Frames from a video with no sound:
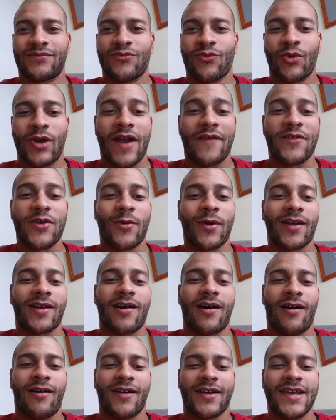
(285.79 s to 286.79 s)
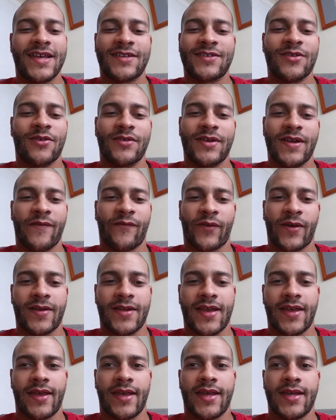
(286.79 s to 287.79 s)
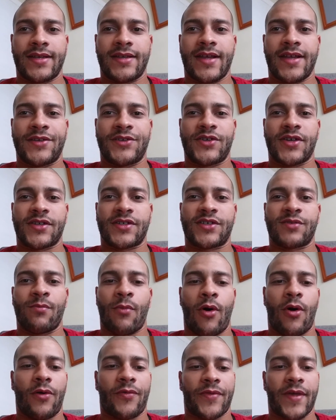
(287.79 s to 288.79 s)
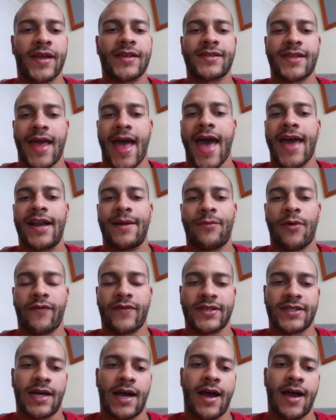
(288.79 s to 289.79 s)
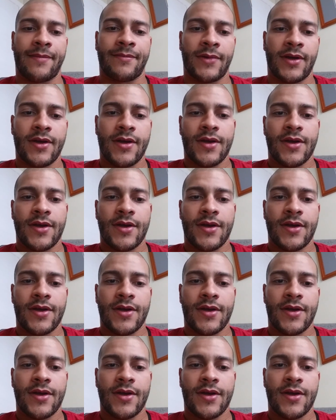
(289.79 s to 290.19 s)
whatever you want to call it, is no different. It's just small things that add up over time.